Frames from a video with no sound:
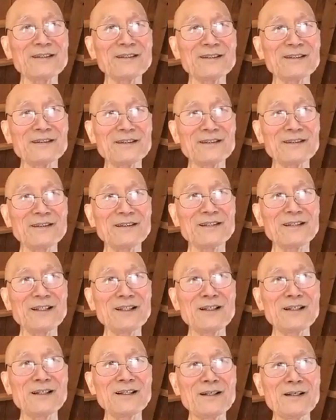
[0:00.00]
See,
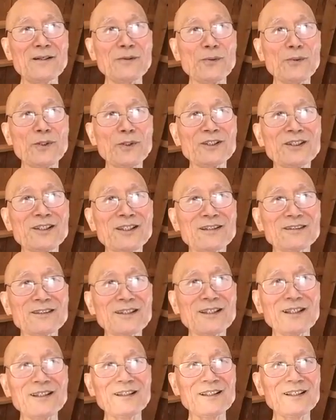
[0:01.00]
without
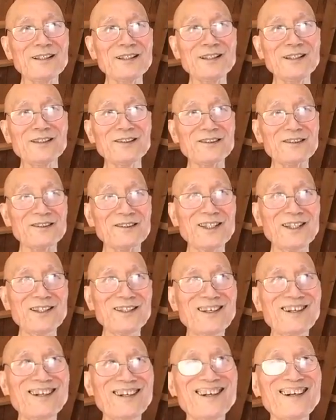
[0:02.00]
any reason,
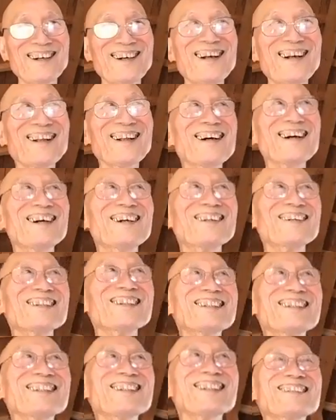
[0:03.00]

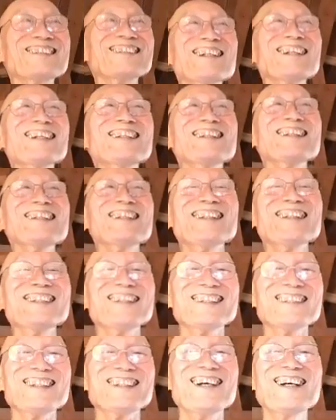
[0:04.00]
without any reason.
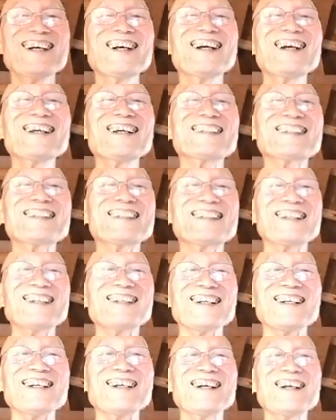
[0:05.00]

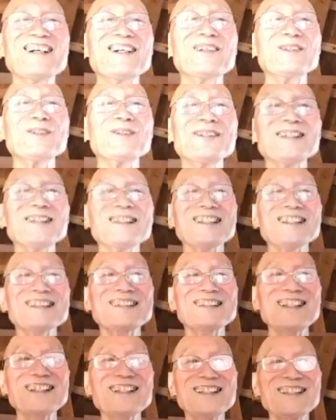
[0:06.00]
So, without
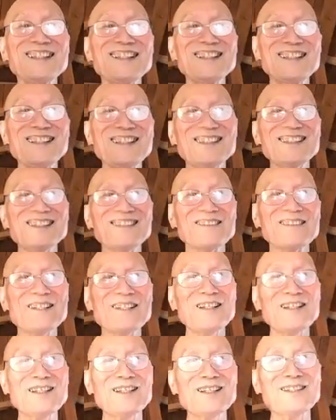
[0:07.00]
any reason.
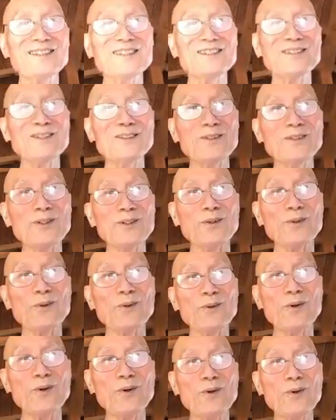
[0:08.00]
So
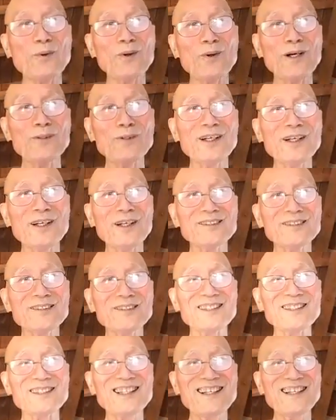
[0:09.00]
why we have
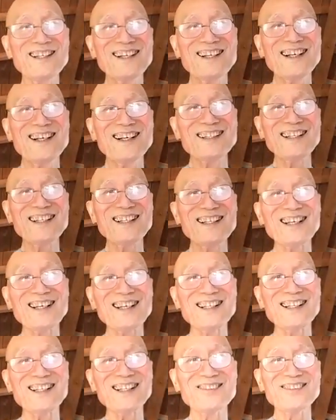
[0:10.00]
to take
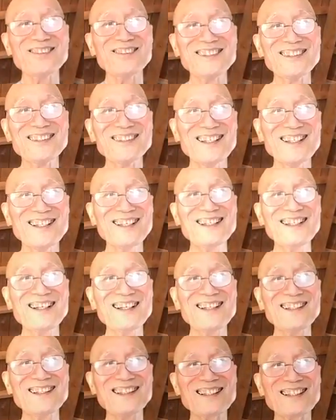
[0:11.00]
care of
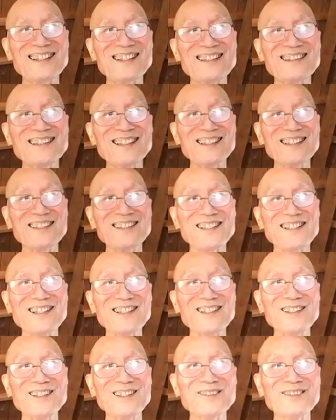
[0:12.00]
that
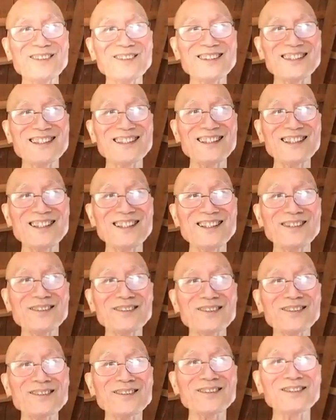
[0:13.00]
kind of thinking
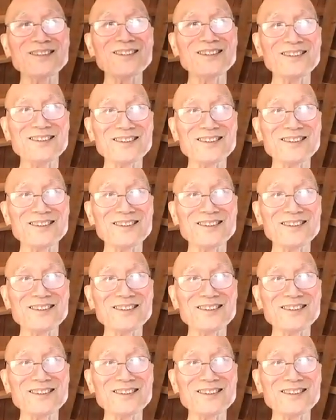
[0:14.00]
also?